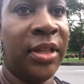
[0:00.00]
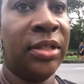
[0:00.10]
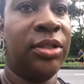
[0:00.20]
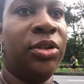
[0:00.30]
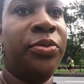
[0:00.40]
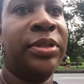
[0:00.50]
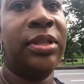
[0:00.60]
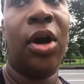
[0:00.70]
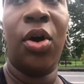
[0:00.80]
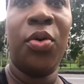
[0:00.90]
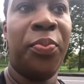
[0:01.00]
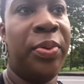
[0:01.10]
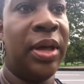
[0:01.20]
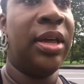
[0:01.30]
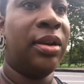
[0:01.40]
the zoo is
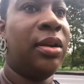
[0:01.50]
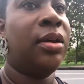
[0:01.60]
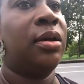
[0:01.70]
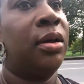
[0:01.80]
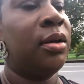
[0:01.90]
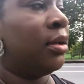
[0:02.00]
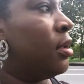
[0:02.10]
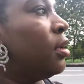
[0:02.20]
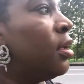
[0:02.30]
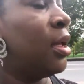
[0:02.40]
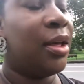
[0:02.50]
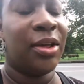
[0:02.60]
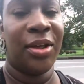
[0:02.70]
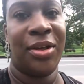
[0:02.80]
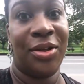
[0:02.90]
open,
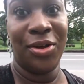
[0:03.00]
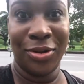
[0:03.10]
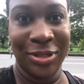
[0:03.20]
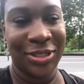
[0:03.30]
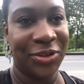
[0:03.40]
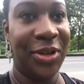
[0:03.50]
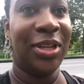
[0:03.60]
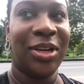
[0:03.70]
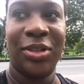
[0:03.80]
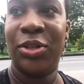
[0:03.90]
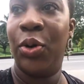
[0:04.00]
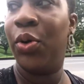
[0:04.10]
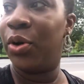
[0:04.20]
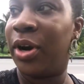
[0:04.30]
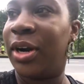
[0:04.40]
we can go do a little
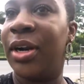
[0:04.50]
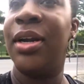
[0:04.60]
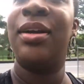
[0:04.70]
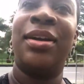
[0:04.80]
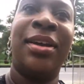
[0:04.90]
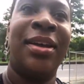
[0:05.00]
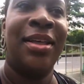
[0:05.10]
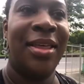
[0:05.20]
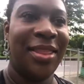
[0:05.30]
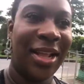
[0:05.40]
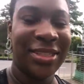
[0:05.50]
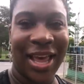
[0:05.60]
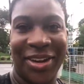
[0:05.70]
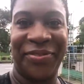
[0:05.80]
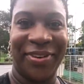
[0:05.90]
tour. That's
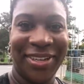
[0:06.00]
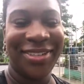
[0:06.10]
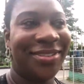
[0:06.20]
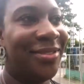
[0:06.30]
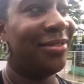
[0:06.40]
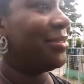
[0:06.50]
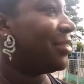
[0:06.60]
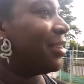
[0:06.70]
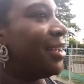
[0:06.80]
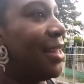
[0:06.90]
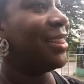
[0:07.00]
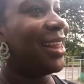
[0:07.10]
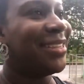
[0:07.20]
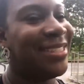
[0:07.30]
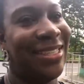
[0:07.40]
kind of fun.
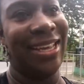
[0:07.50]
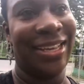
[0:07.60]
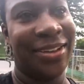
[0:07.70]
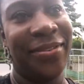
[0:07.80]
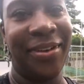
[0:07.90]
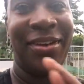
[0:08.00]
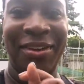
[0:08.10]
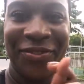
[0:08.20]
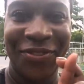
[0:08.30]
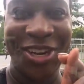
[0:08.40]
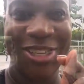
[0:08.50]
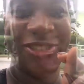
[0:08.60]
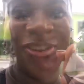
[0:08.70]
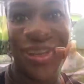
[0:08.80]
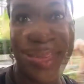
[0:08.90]
Let's see. Fingers.
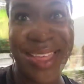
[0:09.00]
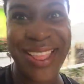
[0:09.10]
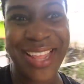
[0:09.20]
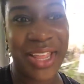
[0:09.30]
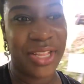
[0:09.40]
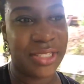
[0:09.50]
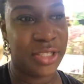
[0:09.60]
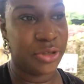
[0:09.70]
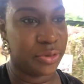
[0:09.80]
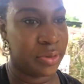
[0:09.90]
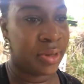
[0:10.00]
I'm in the zoo.